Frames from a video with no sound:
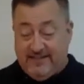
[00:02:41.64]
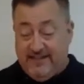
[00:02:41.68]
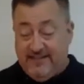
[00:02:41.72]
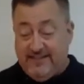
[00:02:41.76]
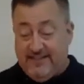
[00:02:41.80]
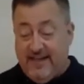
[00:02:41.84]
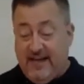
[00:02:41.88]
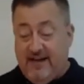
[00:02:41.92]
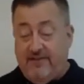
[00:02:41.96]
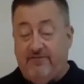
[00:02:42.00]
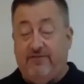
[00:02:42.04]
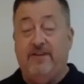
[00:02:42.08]

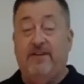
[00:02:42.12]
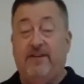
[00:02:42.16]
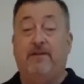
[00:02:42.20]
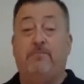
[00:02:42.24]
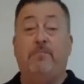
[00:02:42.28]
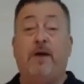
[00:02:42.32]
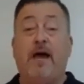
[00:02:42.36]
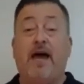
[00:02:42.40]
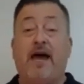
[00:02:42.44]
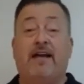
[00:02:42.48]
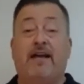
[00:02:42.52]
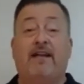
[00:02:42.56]
definite
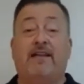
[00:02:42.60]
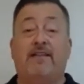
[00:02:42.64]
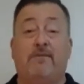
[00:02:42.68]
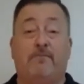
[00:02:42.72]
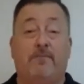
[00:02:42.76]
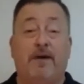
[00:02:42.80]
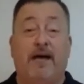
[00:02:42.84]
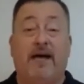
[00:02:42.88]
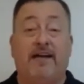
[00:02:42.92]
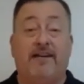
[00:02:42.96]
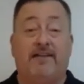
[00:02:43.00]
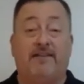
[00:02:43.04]
pat on the
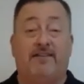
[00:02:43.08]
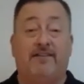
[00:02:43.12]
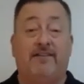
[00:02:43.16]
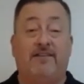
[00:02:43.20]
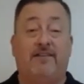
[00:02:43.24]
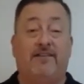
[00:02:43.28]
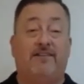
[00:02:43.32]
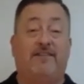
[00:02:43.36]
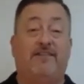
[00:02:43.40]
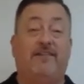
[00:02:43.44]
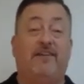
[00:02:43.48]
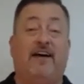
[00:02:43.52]
back
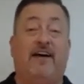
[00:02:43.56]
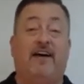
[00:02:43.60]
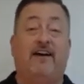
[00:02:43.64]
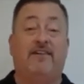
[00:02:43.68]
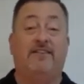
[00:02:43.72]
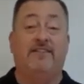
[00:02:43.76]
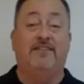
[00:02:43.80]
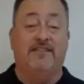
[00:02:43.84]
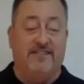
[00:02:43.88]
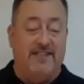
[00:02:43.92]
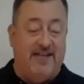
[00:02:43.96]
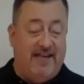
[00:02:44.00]
to our
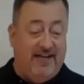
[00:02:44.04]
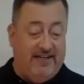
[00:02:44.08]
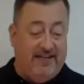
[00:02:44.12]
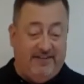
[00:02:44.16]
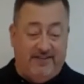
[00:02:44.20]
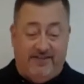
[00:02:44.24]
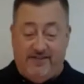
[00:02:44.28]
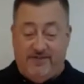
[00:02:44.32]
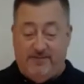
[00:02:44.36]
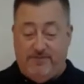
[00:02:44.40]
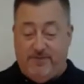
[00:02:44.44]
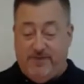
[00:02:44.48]

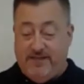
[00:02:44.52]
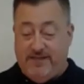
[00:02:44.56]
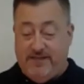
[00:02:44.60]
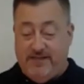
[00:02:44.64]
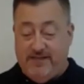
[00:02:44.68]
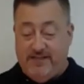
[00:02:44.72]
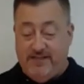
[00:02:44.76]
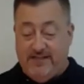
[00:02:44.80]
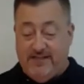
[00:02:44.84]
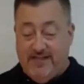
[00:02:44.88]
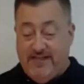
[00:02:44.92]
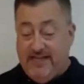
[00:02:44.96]
designers,
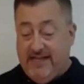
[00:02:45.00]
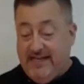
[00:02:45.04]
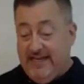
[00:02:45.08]
because